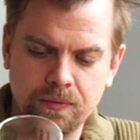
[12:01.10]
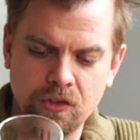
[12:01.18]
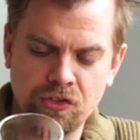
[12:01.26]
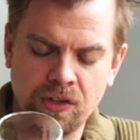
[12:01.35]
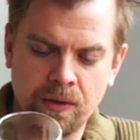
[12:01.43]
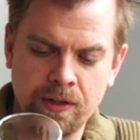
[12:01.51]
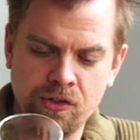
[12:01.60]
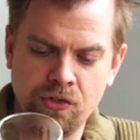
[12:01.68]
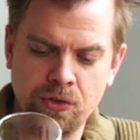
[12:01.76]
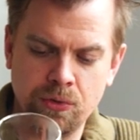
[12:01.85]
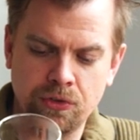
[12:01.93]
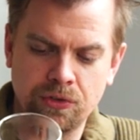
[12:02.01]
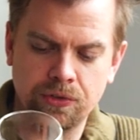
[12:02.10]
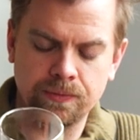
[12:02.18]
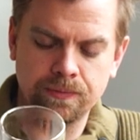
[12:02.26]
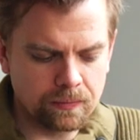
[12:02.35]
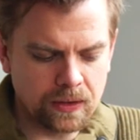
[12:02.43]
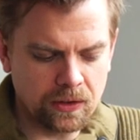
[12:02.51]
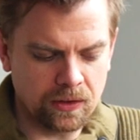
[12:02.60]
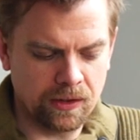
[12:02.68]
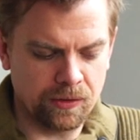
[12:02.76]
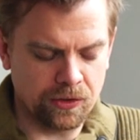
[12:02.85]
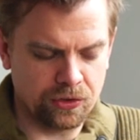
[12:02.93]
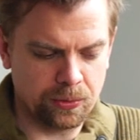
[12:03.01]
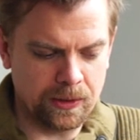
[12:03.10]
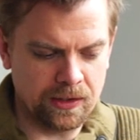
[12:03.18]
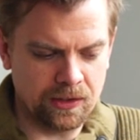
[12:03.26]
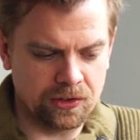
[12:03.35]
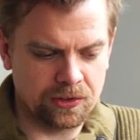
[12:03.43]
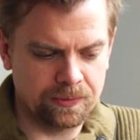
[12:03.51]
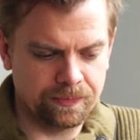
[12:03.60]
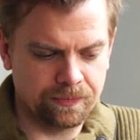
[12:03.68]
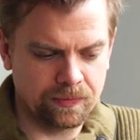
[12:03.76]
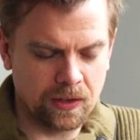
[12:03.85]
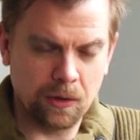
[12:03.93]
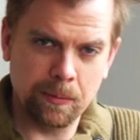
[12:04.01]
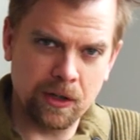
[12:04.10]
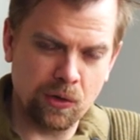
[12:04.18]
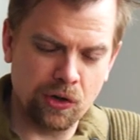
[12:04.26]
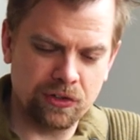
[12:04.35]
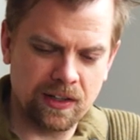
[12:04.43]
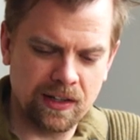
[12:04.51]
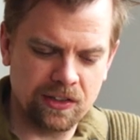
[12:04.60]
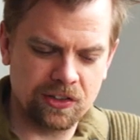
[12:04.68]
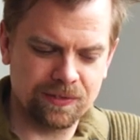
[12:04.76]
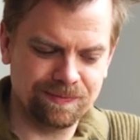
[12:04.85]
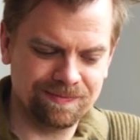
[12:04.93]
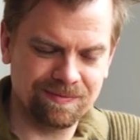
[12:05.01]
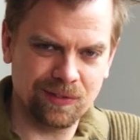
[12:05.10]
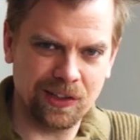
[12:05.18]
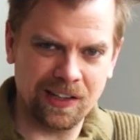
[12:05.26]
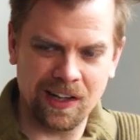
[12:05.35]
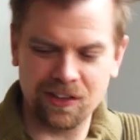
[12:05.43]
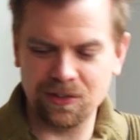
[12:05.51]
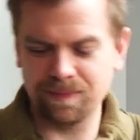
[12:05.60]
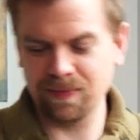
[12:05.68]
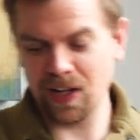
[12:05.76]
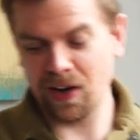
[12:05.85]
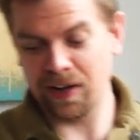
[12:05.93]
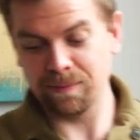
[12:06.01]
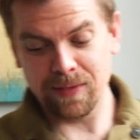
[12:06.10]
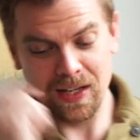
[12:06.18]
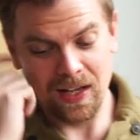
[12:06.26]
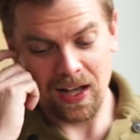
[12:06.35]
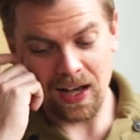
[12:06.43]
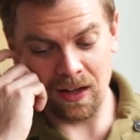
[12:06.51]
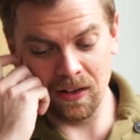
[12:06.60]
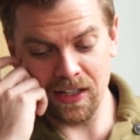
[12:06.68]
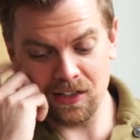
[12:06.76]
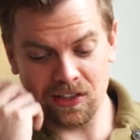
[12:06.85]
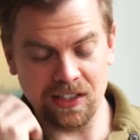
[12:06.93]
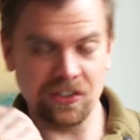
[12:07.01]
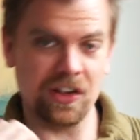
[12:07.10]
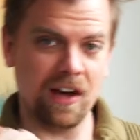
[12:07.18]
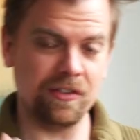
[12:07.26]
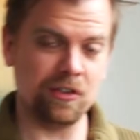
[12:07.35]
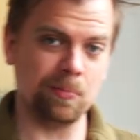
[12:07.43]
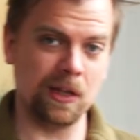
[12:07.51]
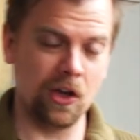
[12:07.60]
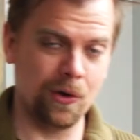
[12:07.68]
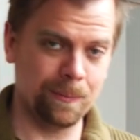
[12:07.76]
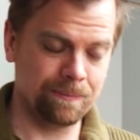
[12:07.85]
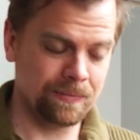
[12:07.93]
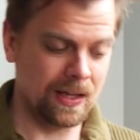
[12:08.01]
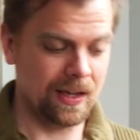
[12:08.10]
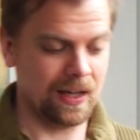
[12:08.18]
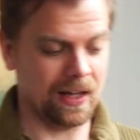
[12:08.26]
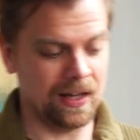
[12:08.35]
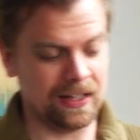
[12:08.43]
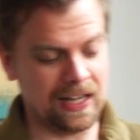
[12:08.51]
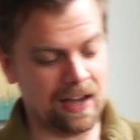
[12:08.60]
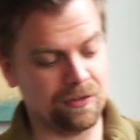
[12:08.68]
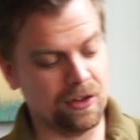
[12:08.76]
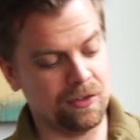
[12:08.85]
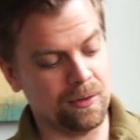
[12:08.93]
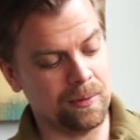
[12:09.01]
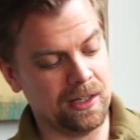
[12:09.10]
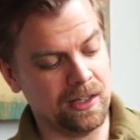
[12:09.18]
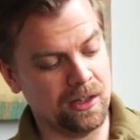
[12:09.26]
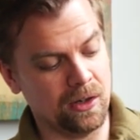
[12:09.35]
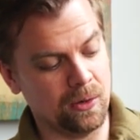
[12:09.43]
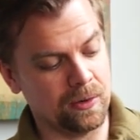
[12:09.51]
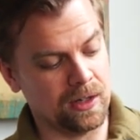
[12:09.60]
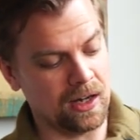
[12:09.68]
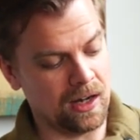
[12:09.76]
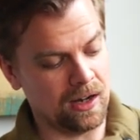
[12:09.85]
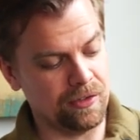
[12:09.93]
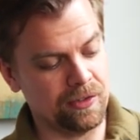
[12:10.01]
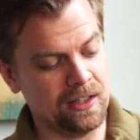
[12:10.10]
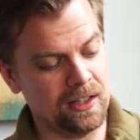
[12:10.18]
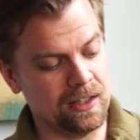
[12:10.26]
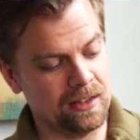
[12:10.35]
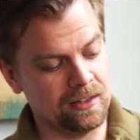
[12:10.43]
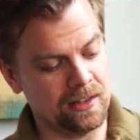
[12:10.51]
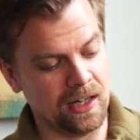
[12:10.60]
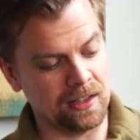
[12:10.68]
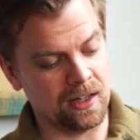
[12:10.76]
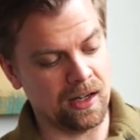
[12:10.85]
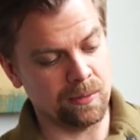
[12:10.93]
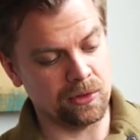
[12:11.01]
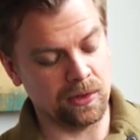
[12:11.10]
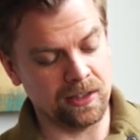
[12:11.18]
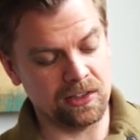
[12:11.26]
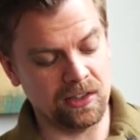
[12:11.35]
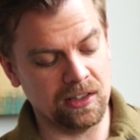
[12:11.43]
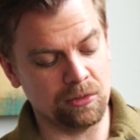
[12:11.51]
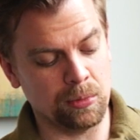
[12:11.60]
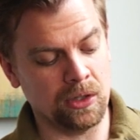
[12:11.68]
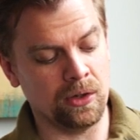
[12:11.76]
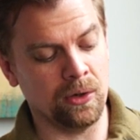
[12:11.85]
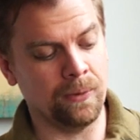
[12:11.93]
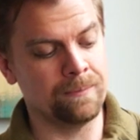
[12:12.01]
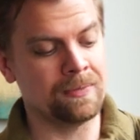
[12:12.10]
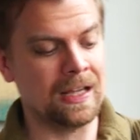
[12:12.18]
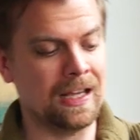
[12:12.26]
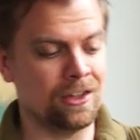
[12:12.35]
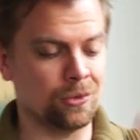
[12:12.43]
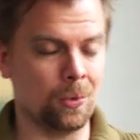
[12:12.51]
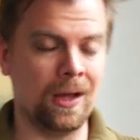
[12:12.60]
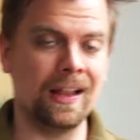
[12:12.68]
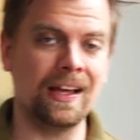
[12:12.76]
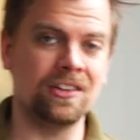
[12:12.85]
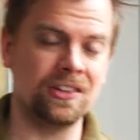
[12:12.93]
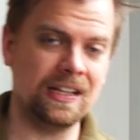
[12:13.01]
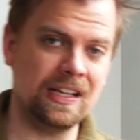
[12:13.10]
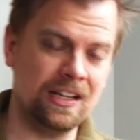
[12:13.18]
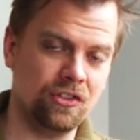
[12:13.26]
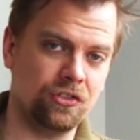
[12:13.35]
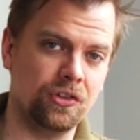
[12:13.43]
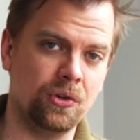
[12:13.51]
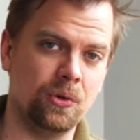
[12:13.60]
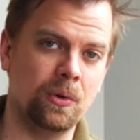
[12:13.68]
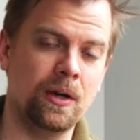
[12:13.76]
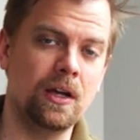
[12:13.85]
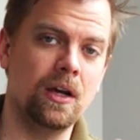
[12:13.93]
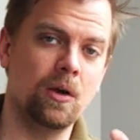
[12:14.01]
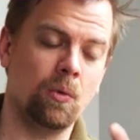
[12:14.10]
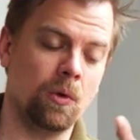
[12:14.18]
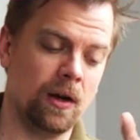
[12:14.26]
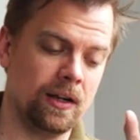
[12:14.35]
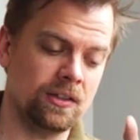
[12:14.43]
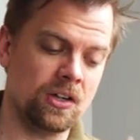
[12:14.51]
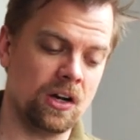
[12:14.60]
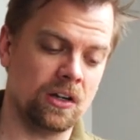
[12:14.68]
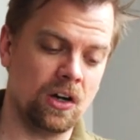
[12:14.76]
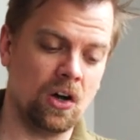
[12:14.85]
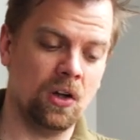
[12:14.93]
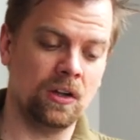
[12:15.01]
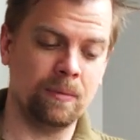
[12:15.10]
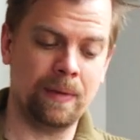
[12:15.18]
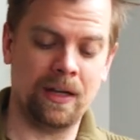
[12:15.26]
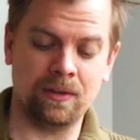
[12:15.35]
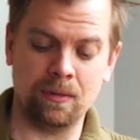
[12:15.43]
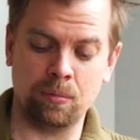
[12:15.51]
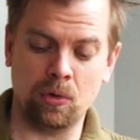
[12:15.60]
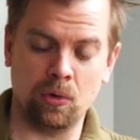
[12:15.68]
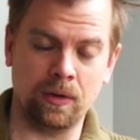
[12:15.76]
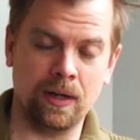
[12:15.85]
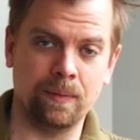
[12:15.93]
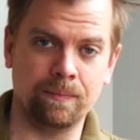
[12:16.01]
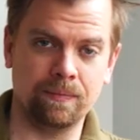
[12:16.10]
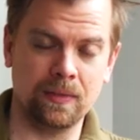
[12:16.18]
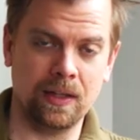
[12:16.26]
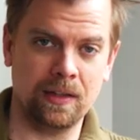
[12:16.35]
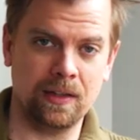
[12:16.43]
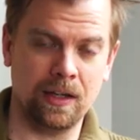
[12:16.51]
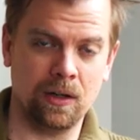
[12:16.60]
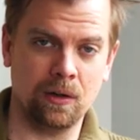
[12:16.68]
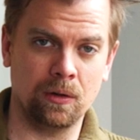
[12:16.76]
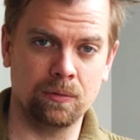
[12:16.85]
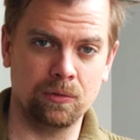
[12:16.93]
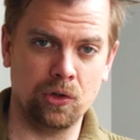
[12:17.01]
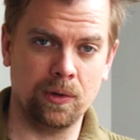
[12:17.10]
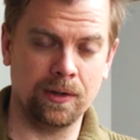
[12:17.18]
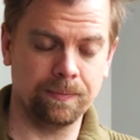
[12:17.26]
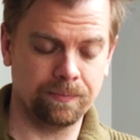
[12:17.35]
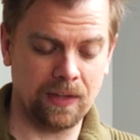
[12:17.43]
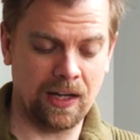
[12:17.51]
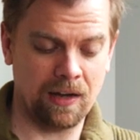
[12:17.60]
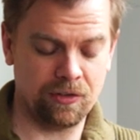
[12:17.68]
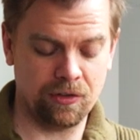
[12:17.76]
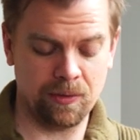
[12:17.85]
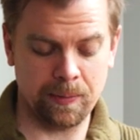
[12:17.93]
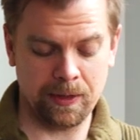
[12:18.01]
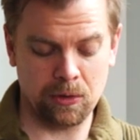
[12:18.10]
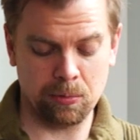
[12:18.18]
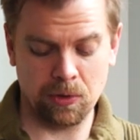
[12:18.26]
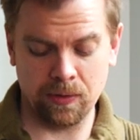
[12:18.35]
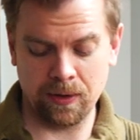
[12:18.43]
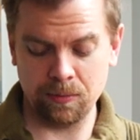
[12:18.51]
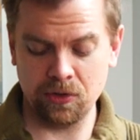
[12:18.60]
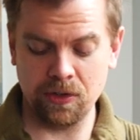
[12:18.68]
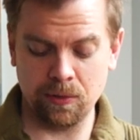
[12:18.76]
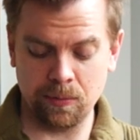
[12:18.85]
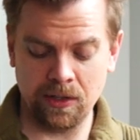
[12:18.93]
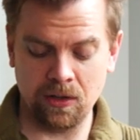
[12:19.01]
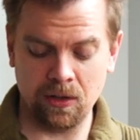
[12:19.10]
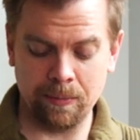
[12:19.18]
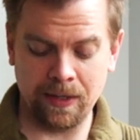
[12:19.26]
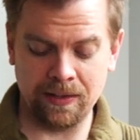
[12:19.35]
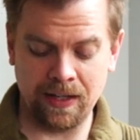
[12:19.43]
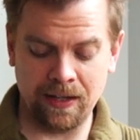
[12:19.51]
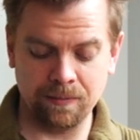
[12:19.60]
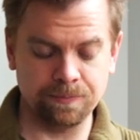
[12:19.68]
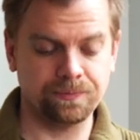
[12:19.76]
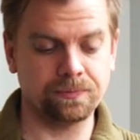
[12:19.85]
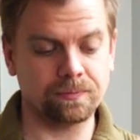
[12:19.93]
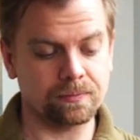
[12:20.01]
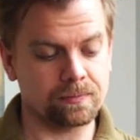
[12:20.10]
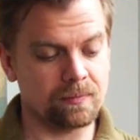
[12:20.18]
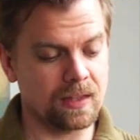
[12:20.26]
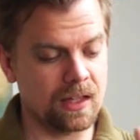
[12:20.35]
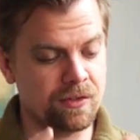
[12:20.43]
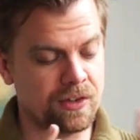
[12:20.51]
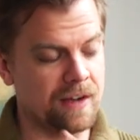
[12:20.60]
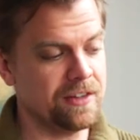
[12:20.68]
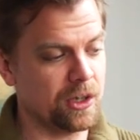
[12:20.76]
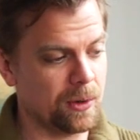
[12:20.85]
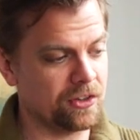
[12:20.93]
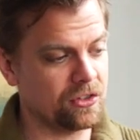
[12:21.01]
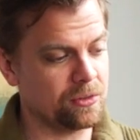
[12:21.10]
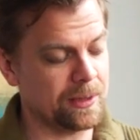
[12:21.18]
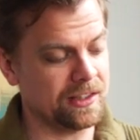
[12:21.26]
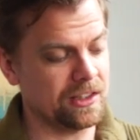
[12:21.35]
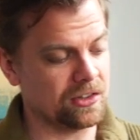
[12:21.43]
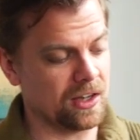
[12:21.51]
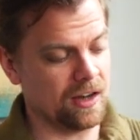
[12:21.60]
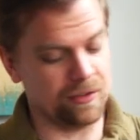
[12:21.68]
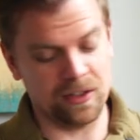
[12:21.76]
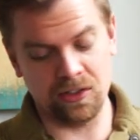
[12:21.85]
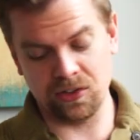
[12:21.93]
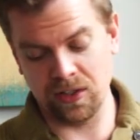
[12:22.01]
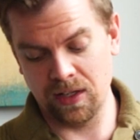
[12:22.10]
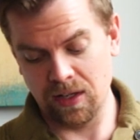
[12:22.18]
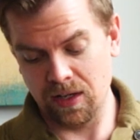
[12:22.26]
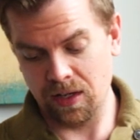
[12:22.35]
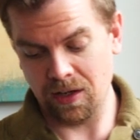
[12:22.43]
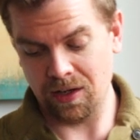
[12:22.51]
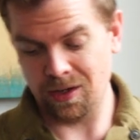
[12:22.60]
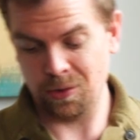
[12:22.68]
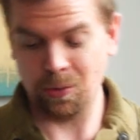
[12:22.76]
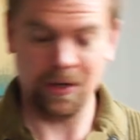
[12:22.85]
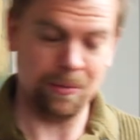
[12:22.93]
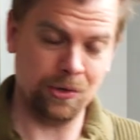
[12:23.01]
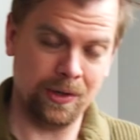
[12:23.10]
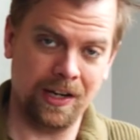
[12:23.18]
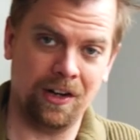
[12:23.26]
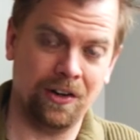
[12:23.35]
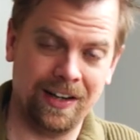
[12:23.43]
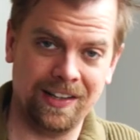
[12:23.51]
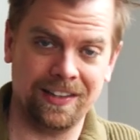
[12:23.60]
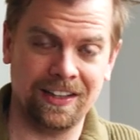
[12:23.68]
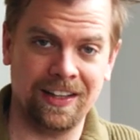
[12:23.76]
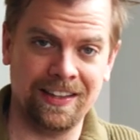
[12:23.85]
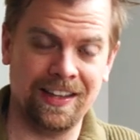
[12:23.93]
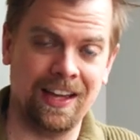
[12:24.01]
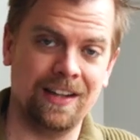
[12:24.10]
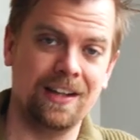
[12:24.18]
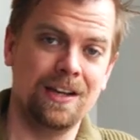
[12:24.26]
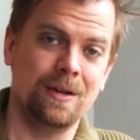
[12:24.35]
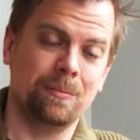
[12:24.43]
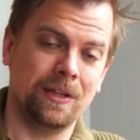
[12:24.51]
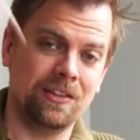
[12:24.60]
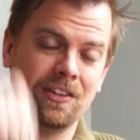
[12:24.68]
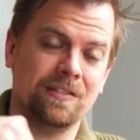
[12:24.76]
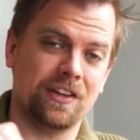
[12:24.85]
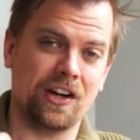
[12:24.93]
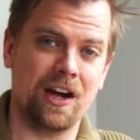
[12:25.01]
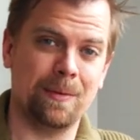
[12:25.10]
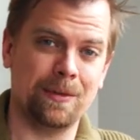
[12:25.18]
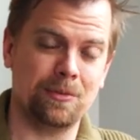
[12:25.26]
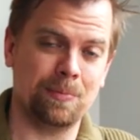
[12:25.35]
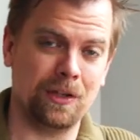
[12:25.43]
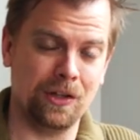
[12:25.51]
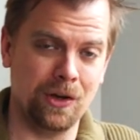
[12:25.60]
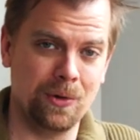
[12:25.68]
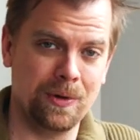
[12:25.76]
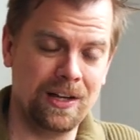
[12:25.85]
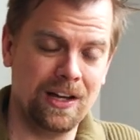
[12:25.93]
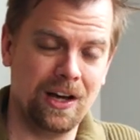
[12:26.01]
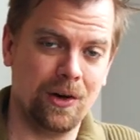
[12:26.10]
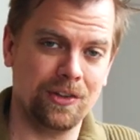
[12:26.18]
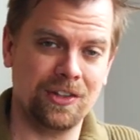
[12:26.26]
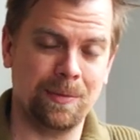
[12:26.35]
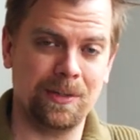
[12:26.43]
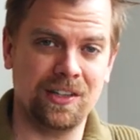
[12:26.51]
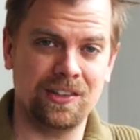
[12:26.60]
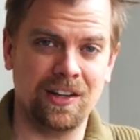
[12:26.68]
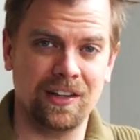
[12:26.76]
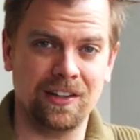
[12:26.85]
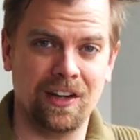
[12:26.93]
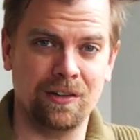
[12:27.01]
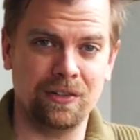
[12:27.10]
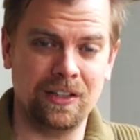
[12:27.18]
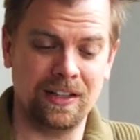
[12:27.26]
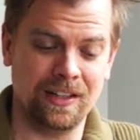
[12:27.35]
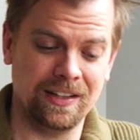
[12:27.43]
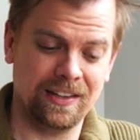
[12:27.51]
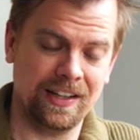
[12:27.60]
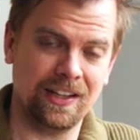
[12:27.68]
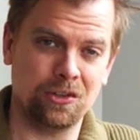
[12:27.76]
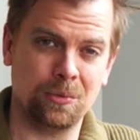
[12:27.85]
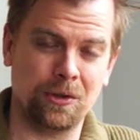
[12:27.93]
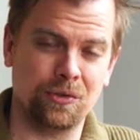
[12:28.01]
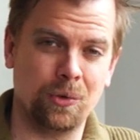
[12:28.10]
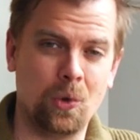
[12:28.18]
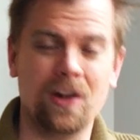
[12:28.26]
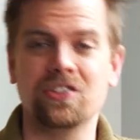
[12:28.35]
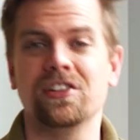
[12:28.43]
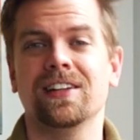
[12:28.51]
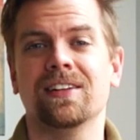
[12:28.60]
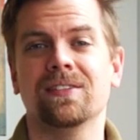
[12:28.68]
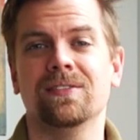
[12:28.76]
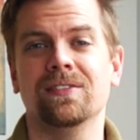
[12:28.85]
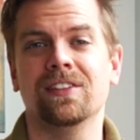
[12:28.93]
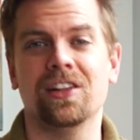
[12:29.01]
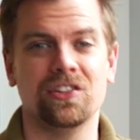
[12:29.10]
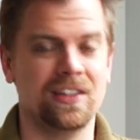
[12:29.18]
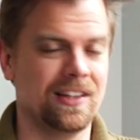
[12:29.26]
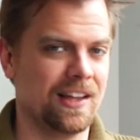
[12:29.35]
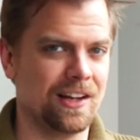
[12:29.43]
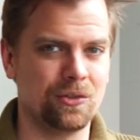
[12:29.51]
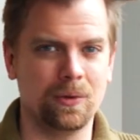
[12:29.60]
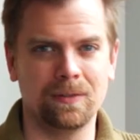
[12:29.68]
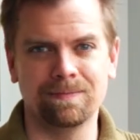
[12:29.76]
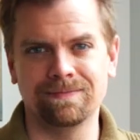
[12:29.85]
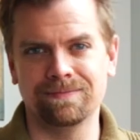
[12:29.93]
cherry juice. Good level of sweetness, a little bit of roastiness, very nice. All right, I'll link to these coffees below, cafefemininocoffee.com. So I'll link to these below, as well as the issue where I talk all about the program that they are doing, the Cafe Femenino program, so you can read all about that. If you have any questions about these coffees, what I'm doing here, anything like that, please leave your comments below. Always happy to talk coffee. Thank you so much for watching, and I'll see you in the next one.